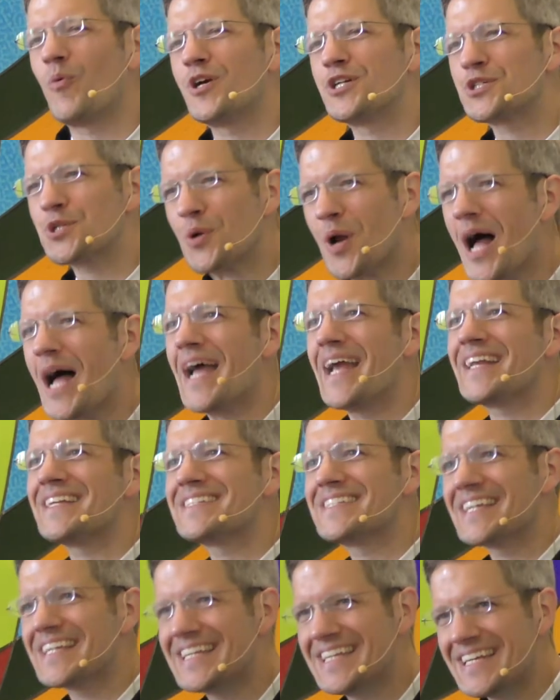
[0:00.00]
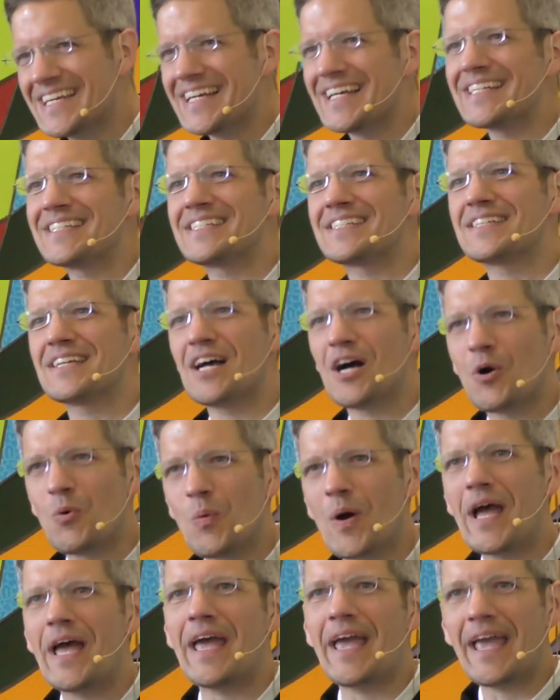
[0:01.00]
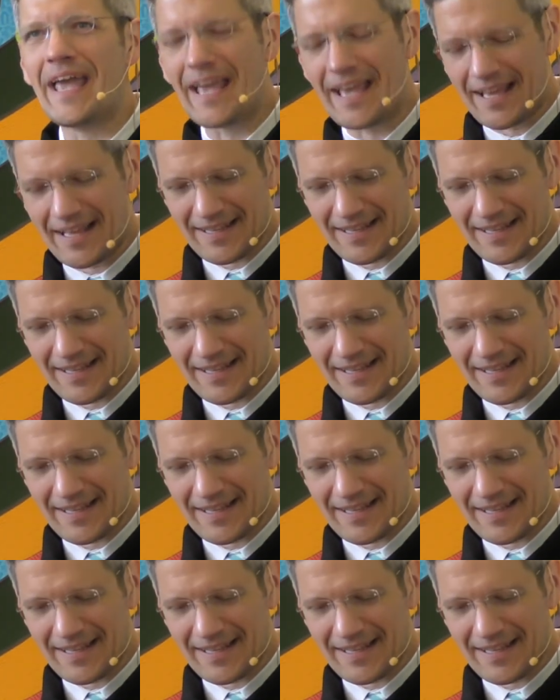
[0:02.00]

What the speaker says: we're trying to get away.